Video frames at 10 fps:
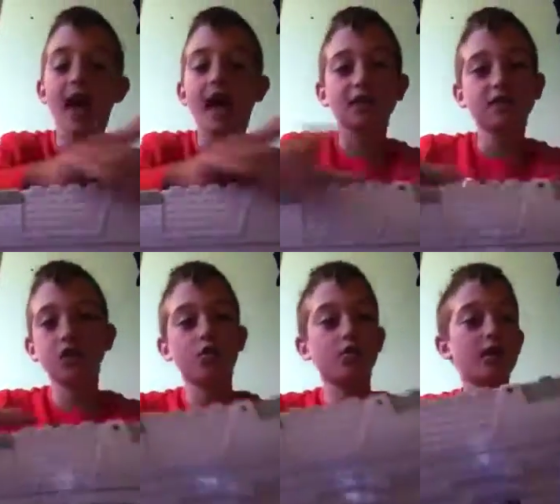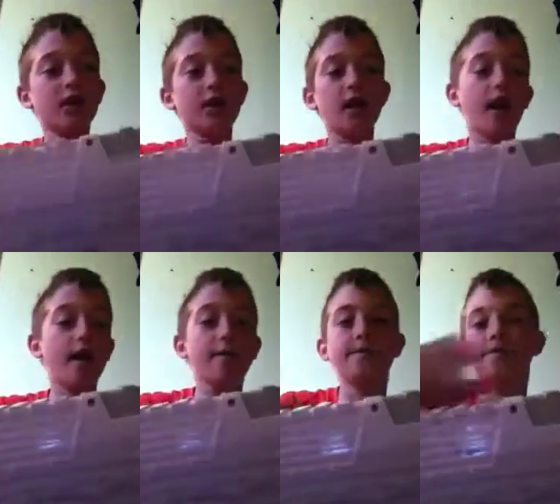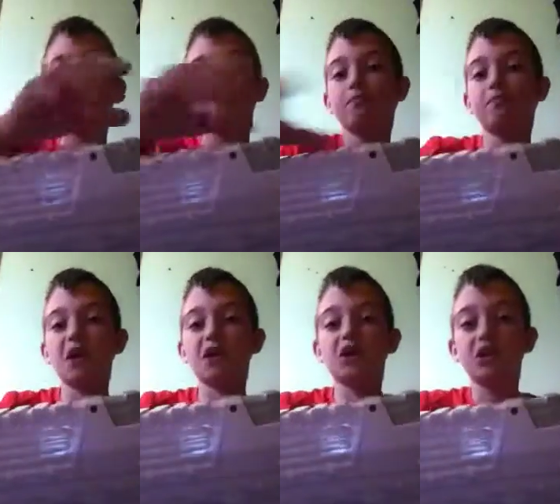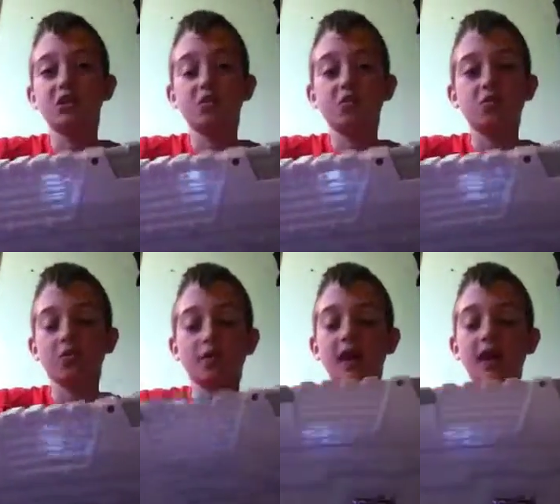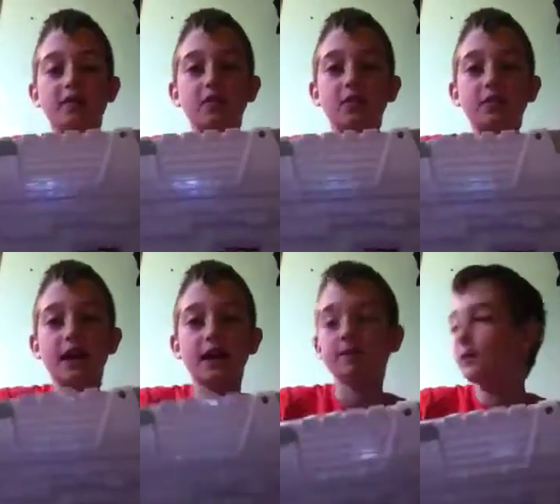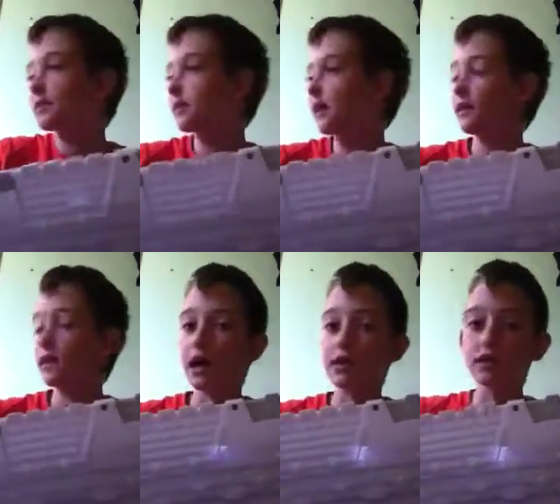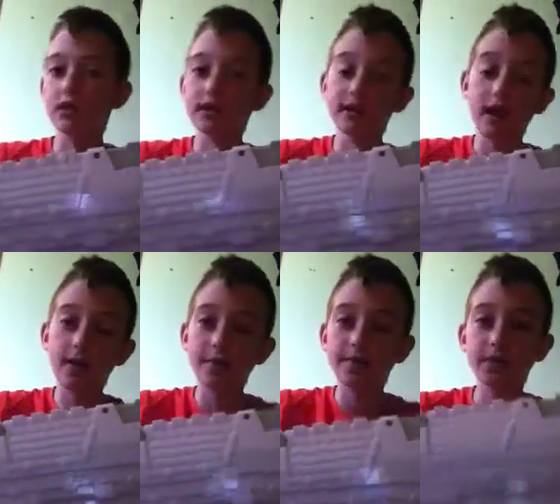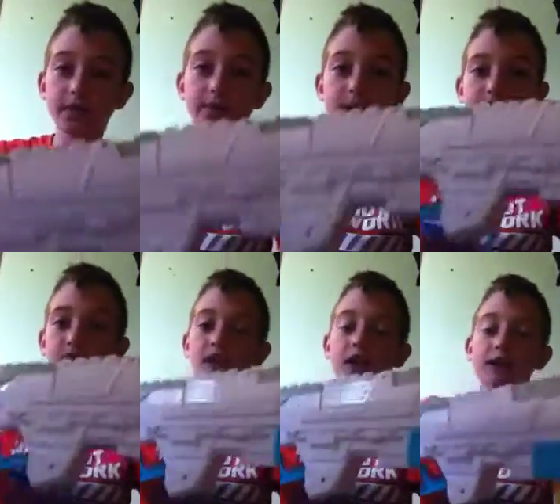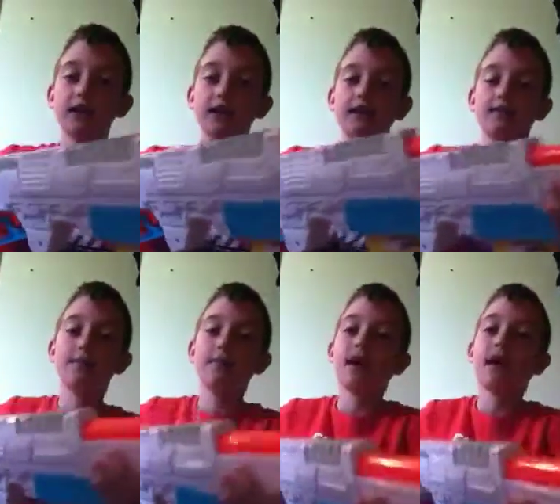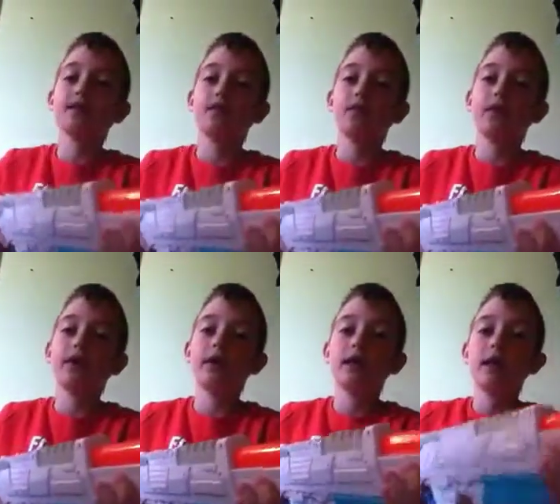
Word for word: Has no um, barrel or it has no attachments like the other um, blaster that I did. It's a massive one.